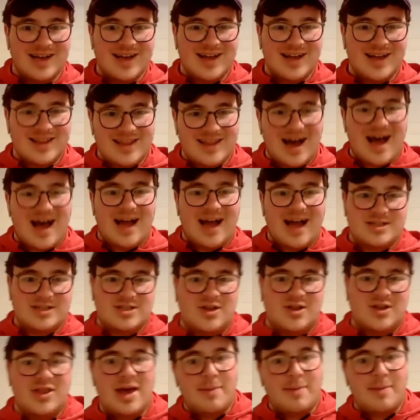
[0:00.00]
the
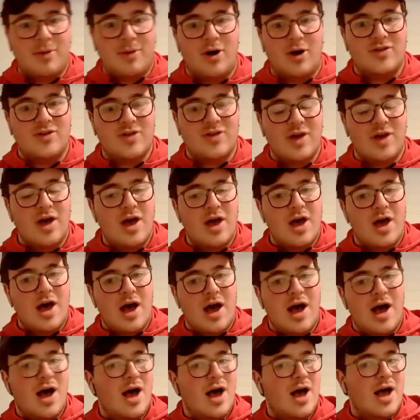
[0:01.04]
highest on their board.
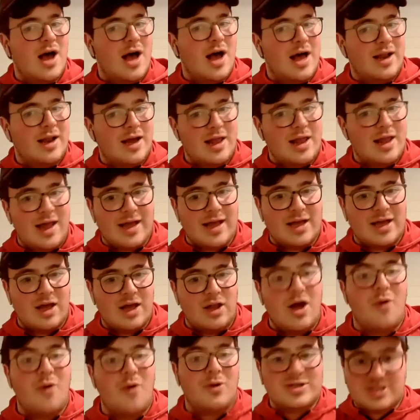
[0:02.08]
And I like it a
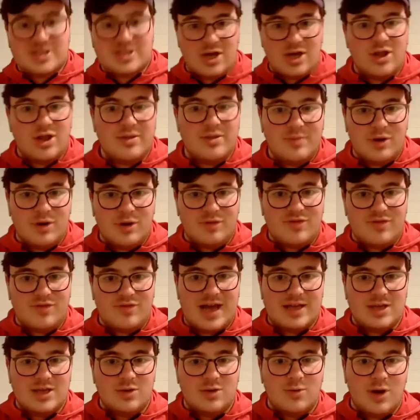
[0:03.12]
lot. What's the other move
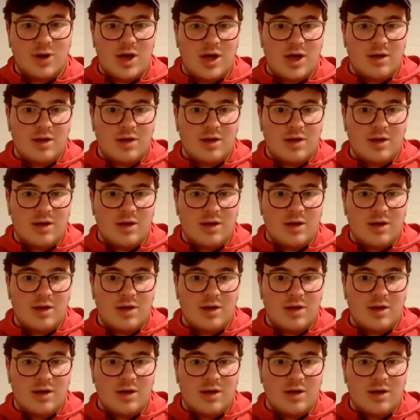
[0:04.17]
that you were